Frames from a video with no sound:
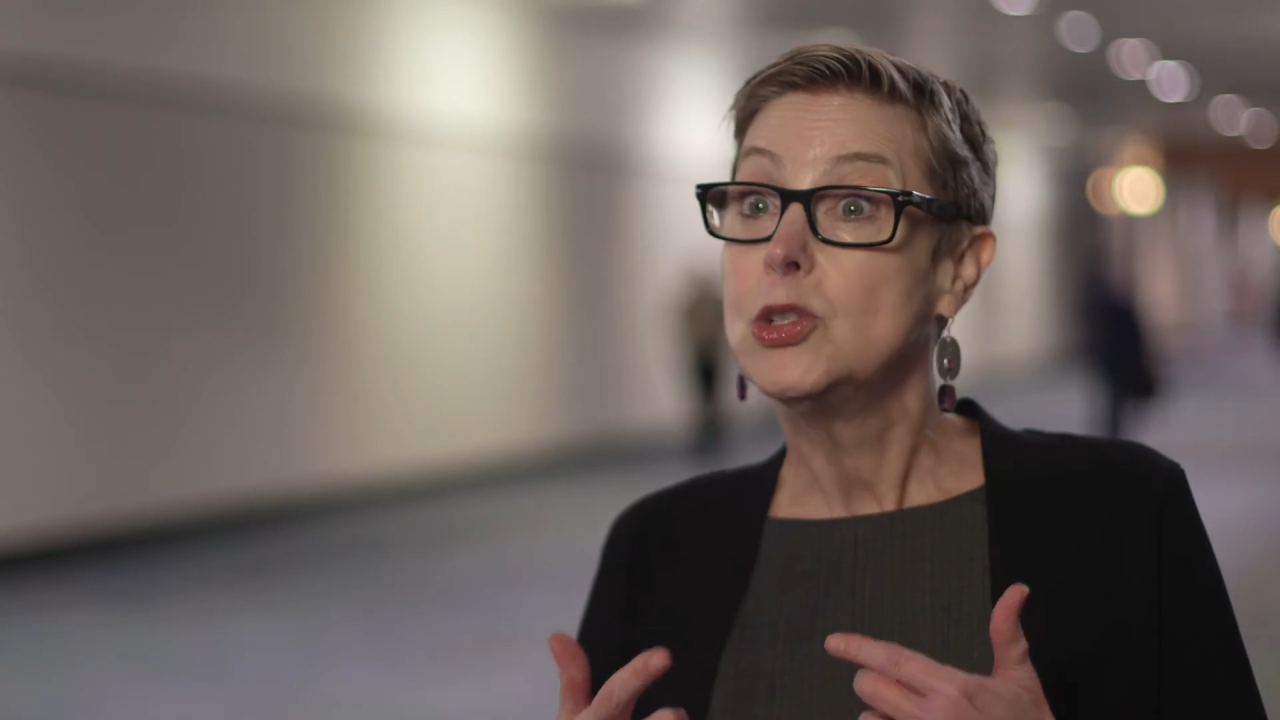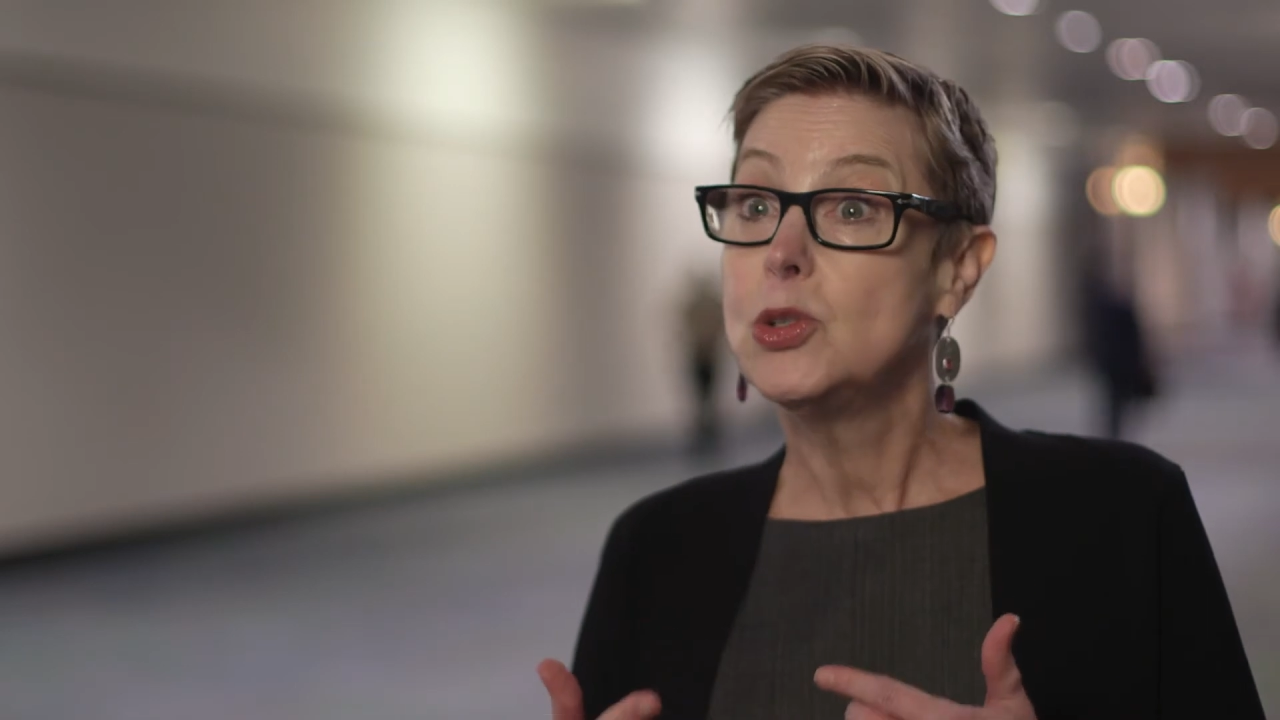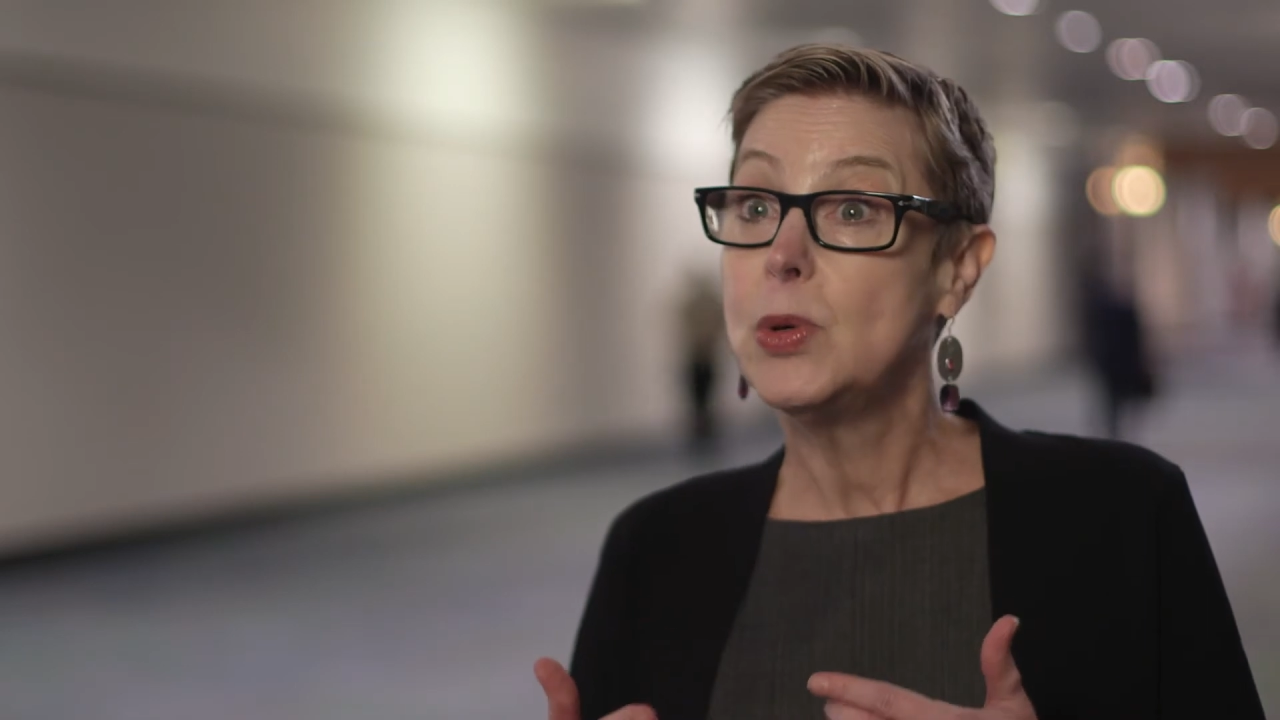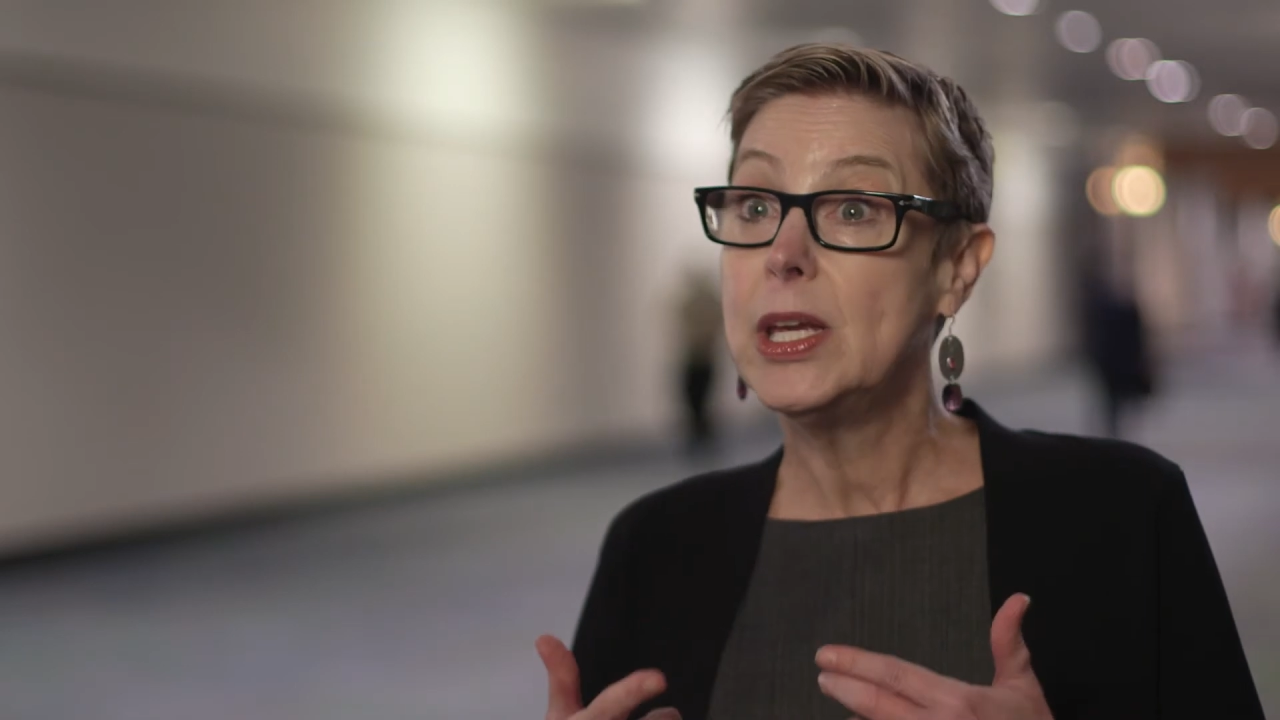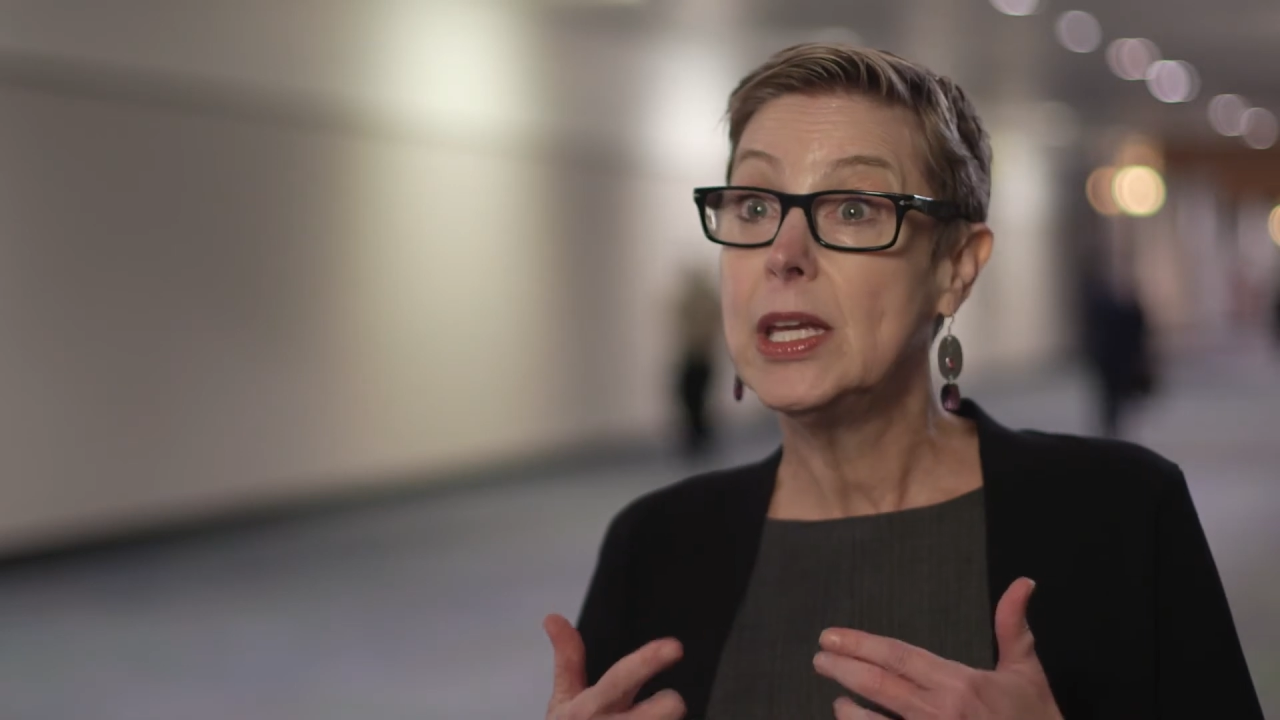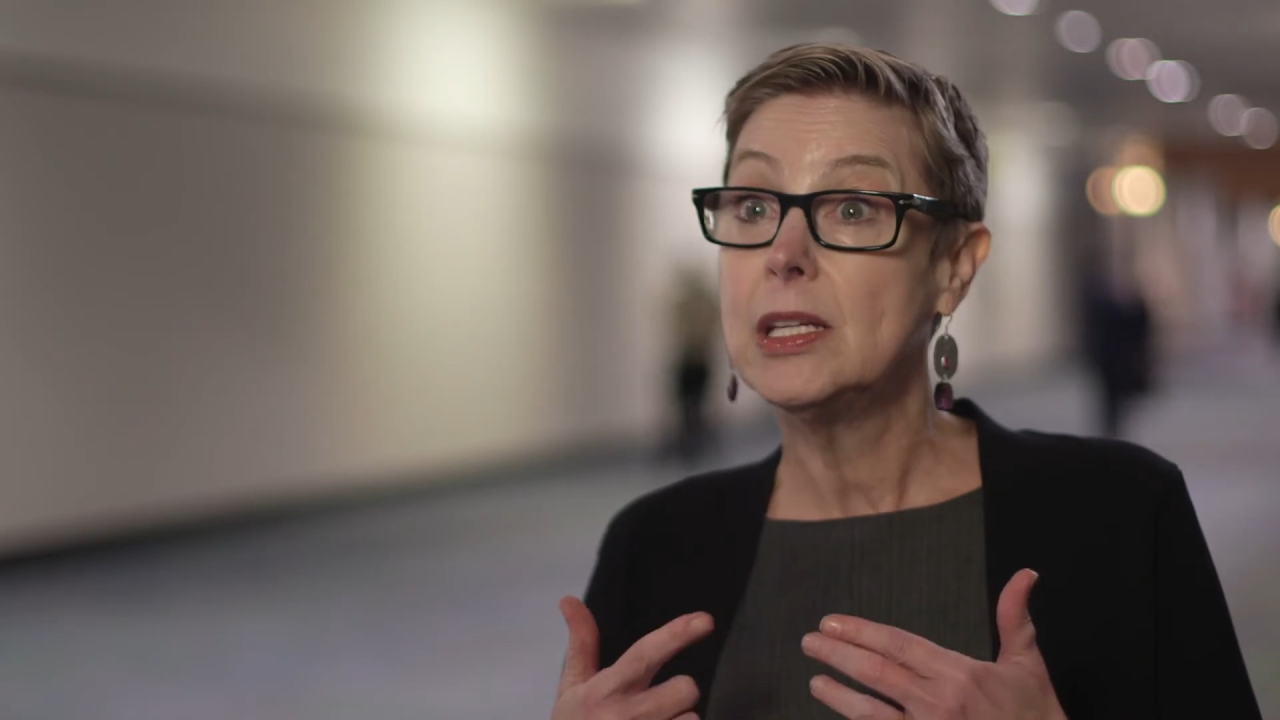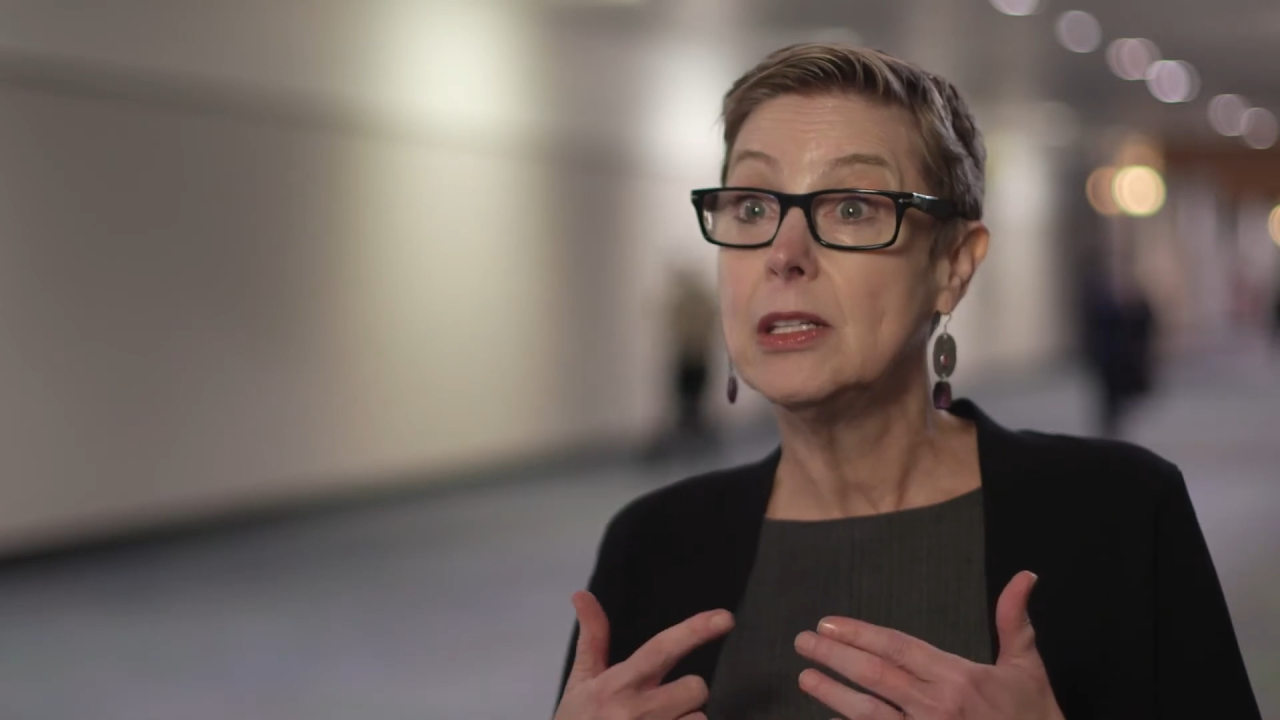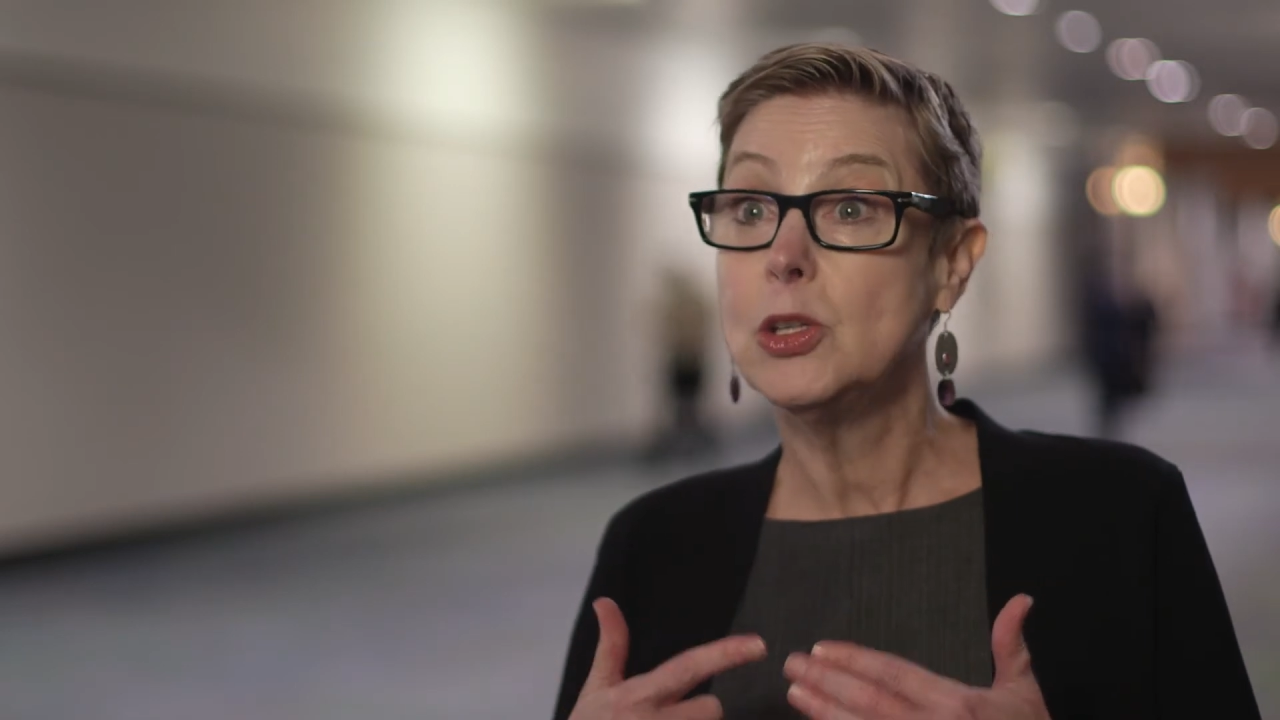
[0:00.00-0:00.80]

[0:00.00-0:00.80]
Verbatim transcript: doing